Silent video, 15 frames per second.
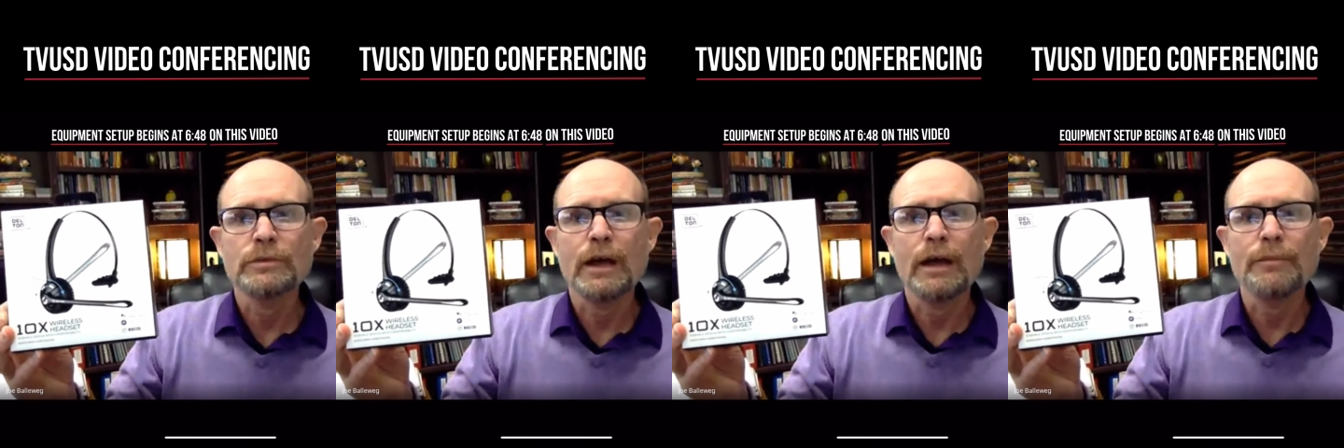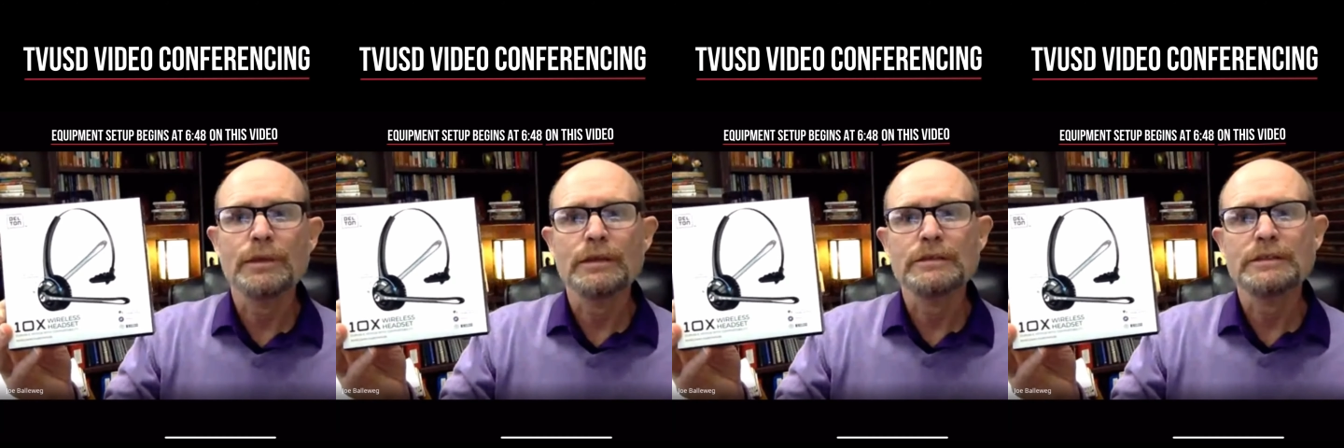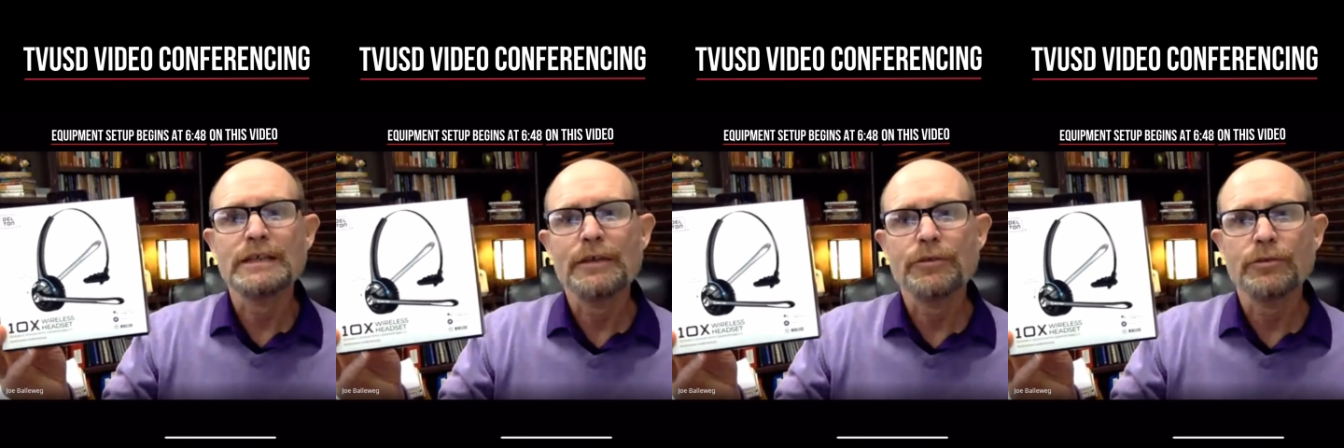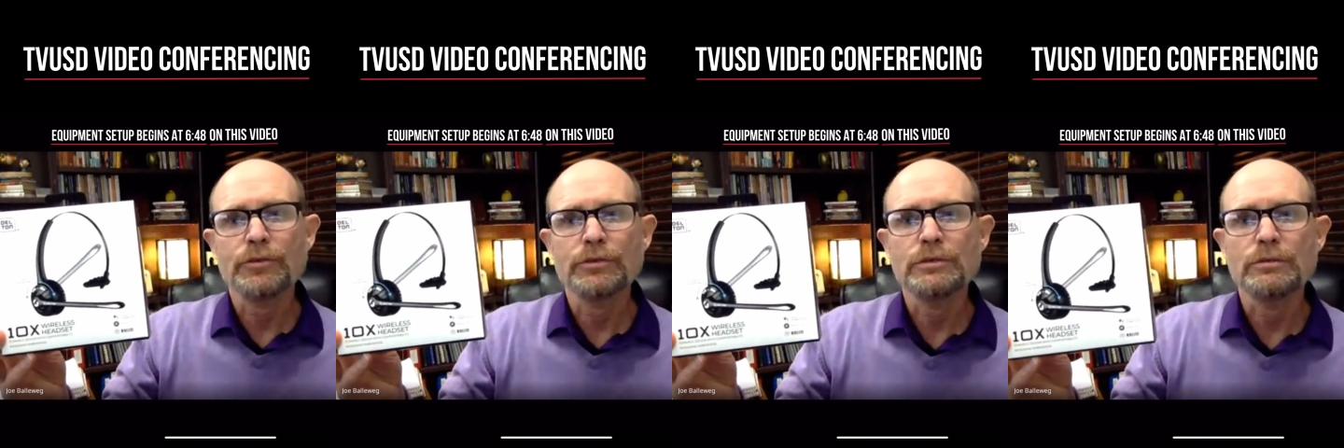not being
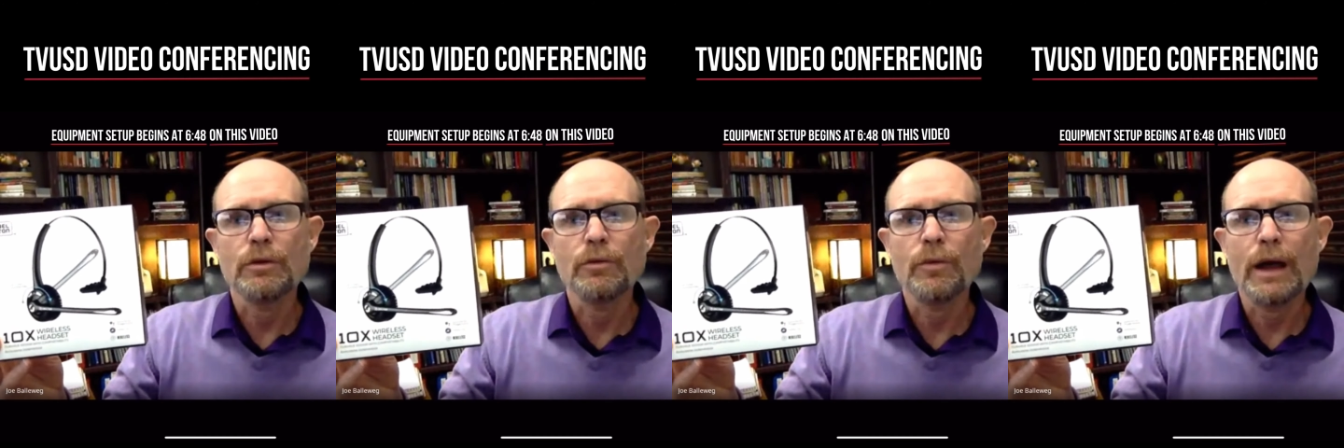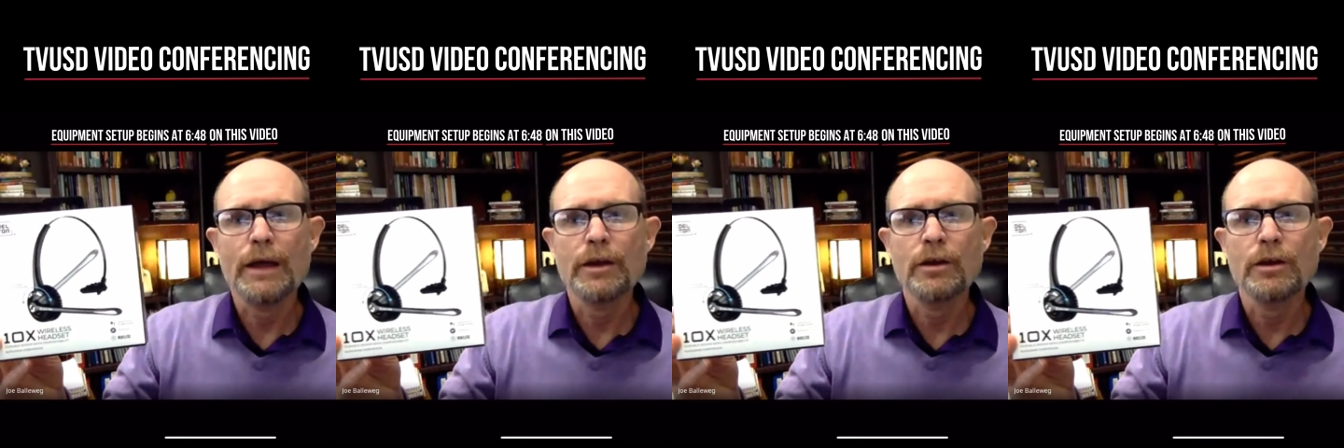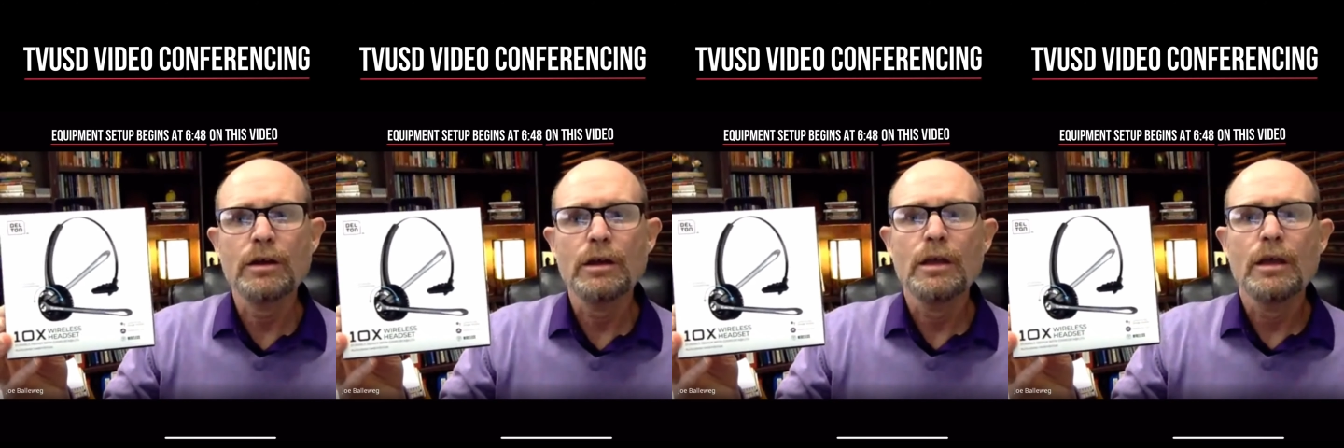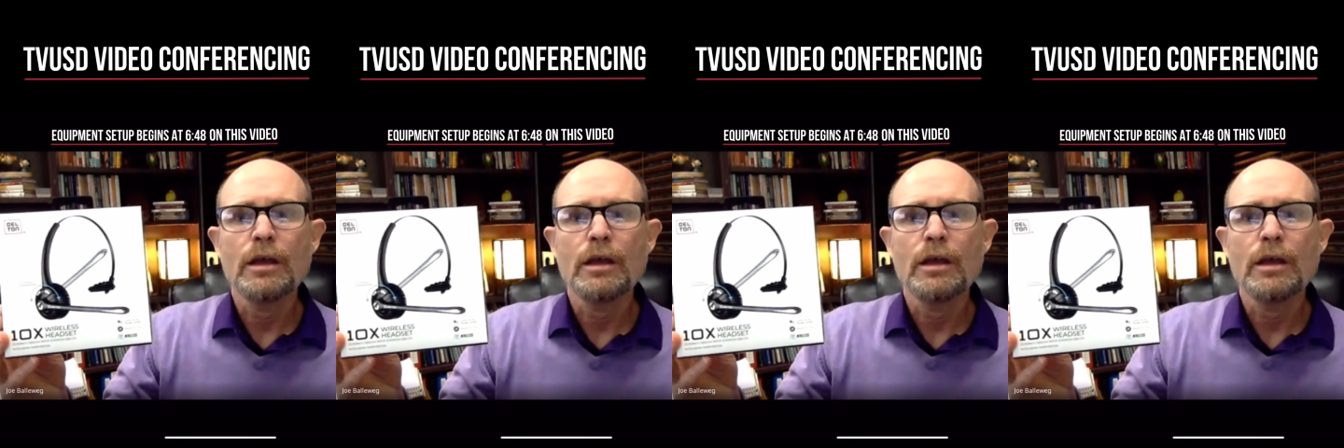tethered to a wire,